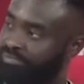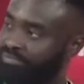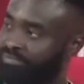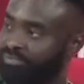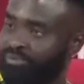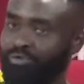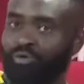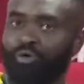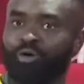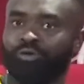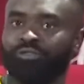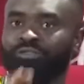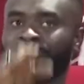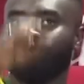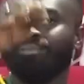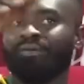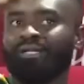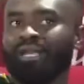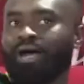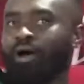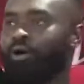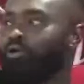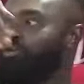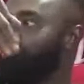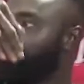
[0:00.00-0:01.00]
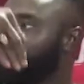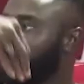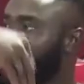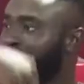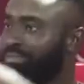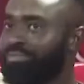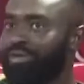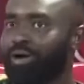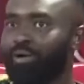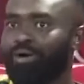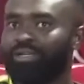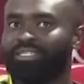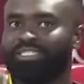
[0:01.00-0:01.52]
Because men are women,
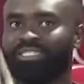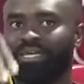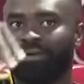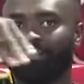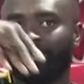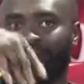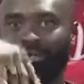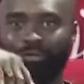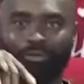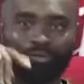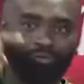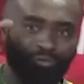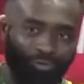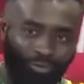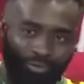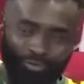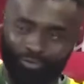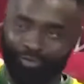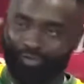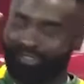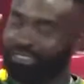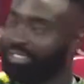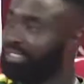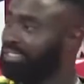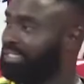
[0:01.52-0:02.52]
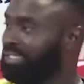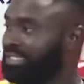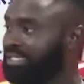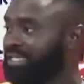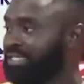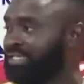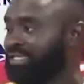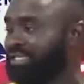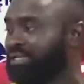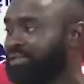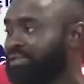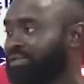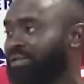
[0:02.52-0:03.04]
maybe I was sham and there were too much to say this
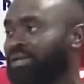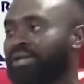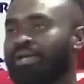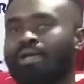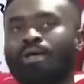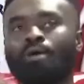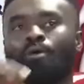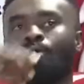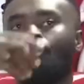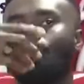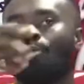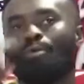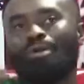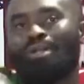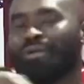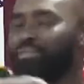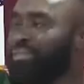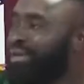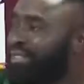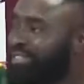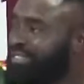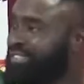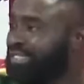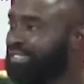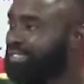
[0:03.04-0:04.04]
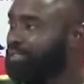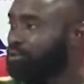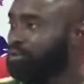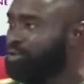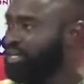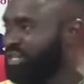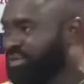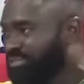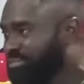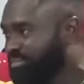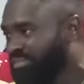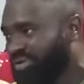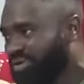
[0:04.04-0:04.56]
is in. Only meant in 2
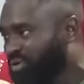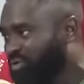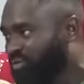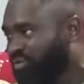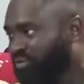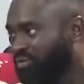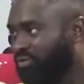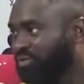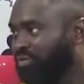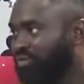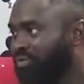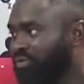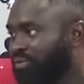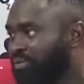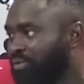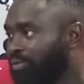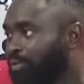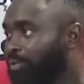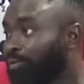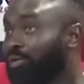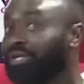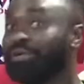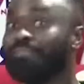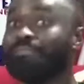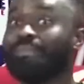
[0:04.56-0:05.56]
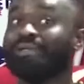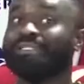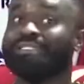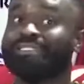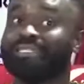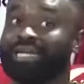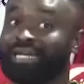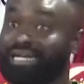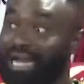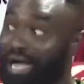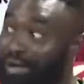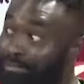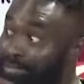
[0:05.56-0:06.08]
million. Only better
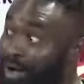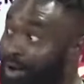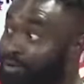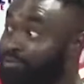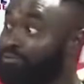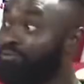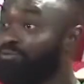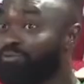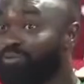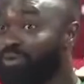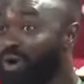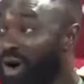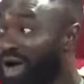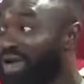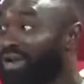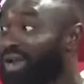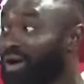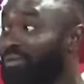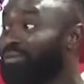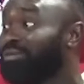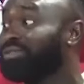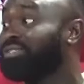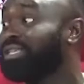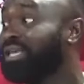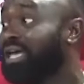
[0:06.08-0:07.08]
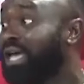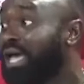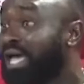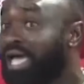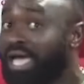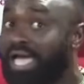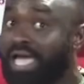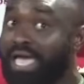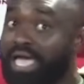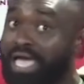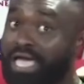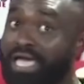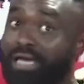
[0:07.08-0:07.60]
than Bakumu, and I would say,
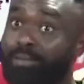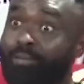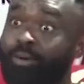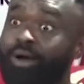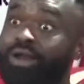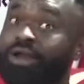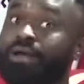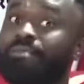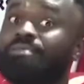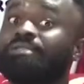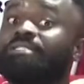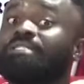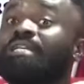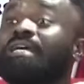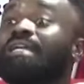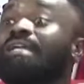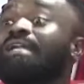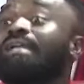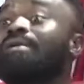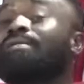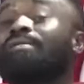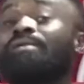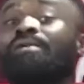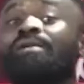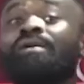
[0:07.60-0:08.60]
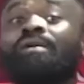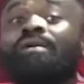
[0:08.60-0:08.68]
hey, boy, I'm Michiana.